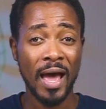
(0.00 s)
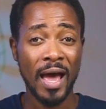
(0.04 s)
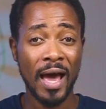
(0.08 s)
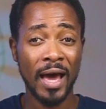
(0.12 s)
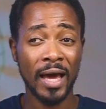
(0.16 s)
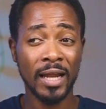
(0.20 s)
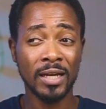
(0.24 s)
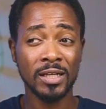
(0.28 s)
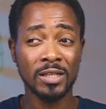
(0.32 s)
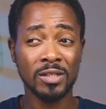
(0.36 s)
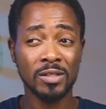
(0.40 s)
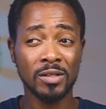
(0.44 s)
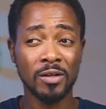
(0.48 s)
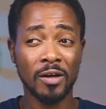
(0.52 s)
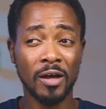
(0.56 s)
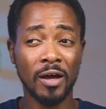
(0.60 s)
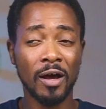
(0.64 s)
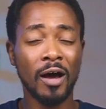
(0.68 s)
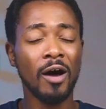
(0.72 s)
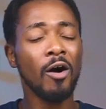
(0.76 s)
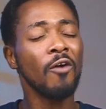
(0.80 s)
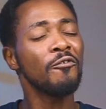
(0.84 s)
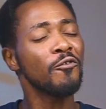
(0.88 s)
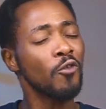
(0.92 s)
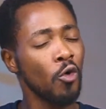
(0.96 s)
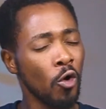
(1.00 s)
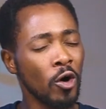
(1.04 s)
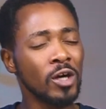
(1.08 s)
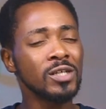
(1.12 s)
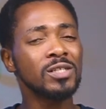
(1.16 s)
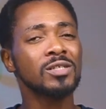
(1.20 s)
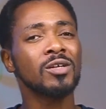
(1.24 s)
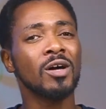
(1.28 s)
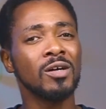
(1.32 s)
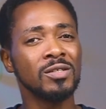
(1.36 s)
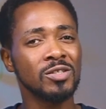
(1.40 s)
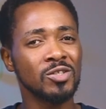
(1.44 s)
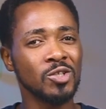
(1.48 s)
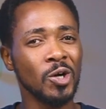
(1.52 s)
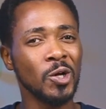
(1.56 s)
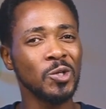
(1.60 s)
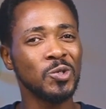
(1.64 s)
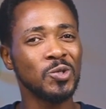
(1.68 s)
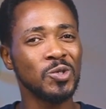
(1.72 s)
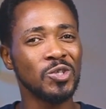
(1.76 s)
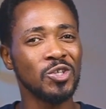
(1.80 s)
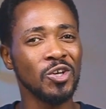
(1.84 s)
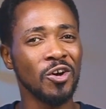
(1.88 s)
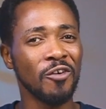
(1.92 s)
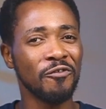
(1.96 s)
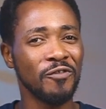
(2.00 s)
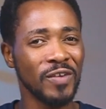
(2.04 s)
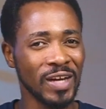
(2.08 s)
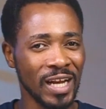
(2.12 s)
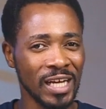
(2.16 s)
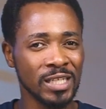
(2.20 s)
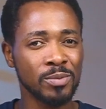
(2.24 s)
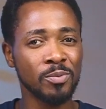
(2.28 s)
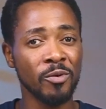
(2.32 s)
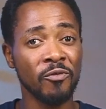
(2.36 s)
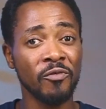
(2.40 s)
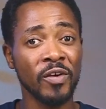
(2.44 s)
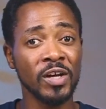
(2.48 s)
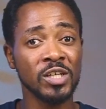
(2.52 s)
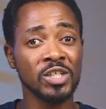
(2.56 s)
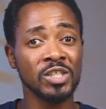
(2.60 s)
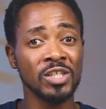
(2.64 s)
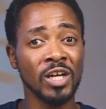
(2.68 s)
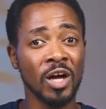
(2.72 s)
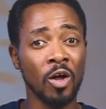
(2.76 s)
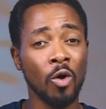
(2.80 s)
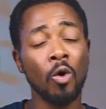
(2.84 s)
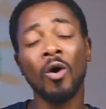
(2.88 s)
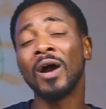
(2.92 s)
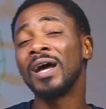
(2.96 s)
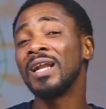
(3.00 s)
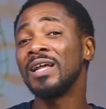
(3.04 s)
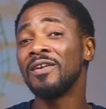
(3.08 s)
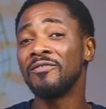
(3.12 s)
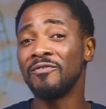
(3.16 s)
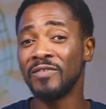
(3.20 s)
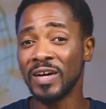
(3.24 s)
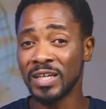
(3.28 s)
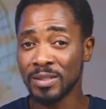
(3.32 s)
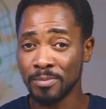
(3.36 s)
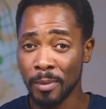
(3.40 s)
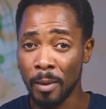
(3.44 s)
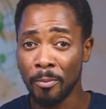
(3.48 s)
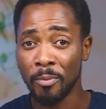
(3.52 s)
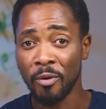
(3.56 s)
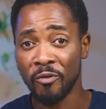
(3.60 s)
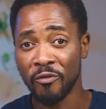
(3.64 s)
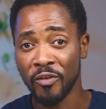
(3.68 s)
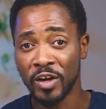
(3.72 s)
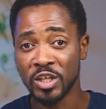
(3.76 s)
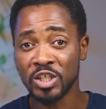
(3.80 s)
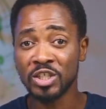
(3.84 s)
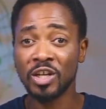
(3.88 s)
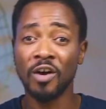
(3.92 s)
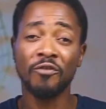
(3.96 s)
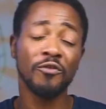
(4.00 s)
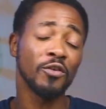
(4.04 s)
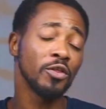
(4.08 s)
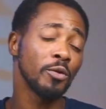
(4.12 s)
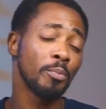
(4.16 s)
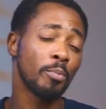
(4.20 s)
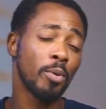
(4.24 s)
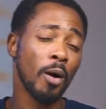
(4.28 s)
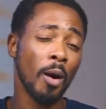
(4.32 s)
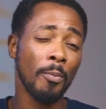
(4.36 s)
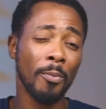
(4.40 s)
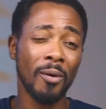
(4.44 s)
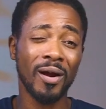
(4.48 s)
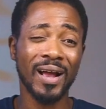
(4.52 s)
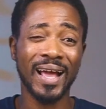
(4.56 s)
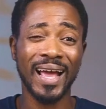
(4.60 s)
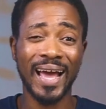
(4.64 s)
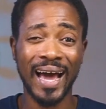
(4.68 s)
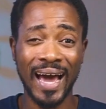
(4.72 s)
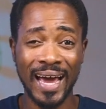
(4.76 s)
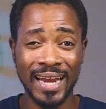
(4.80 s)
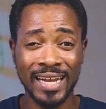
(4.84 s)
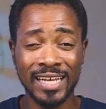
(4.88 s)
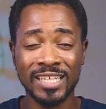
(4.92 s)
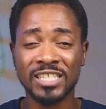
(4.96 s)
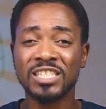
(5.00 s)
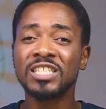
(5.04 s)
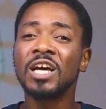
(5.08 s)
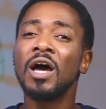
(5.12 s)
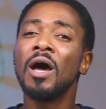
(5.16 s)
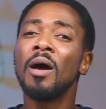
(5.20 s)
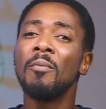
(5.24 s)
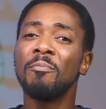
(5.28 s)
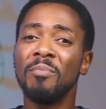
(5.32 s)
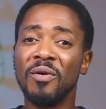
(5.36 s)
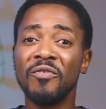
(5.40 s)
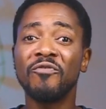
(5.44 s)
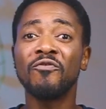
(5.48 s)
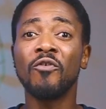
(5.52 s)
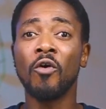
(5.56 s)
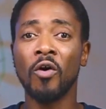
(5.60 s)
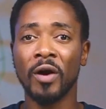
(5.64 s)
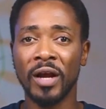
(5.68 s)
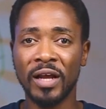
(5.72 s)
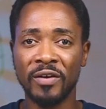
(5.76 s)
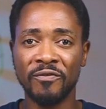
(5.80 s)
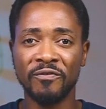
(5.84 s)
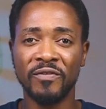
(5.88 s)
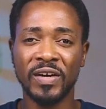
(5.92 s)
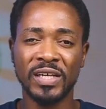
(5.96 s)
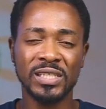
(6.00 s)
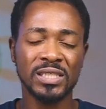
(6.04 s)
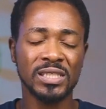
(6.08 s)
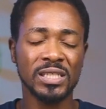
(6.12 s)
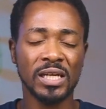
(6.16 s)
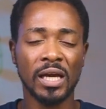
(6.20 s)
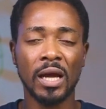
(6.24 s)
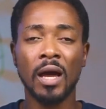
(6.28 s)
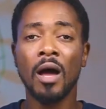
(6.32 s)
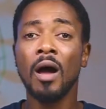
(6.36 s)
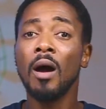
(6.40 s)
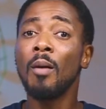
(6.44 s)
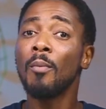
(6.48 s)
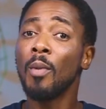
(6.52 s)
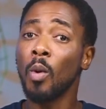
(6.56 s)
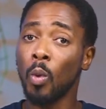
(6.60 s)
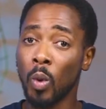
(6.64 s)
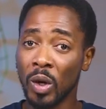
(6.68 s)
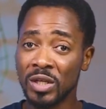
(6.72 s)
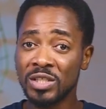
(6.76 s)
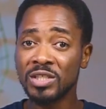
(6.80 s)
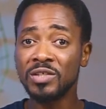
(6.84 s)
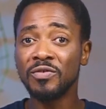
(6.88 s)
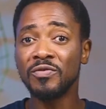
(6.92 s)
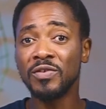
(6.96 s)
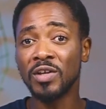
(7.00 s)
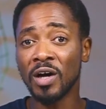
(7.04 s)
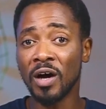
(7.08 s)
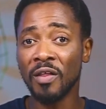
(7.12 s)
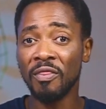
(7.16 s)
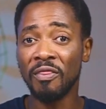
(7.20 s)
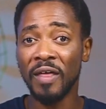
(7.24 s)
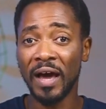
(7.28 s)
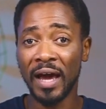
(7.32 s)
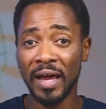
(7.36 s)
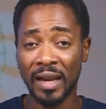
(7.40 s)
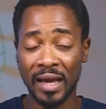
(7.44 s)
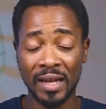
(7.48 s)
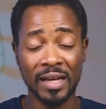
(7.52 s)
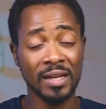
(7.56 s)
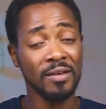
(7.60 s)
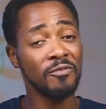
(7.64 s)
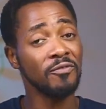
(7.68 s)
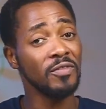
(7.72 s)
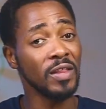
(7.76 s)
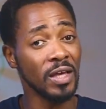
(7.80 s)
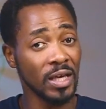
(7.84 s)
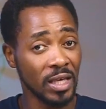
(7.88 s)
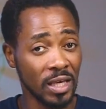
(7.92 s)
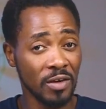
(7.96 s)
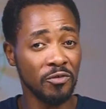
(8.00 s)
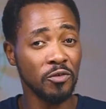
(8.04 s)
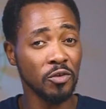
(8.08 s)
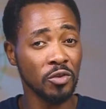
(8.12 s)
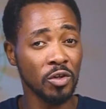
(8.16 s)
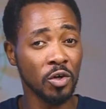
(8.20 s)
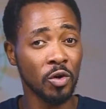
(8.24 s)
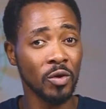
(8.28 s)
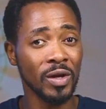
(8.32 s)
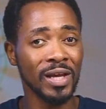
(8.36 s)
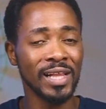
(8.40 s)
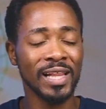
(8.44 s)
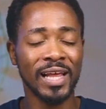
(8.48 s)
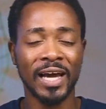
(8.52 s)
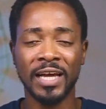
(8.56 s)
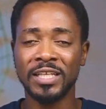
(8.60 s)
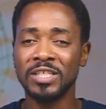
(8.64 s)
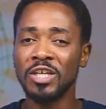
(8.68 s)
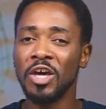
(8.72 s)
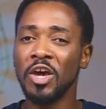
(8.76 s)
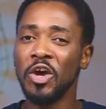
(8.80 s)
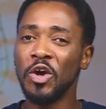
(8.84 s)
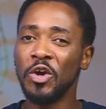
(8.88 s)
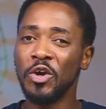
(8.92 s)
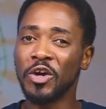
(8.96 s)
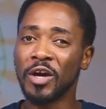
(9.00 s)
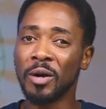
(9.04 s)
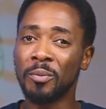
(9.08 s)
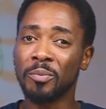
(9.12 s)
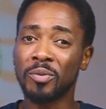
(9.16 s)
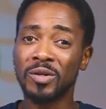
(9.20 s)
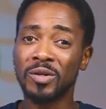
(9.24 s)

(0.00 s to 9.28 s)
And Of course, consult with your finance professional or an investment professional for the proper guidance before investing. But once you've done that, and if they give you the green light, you can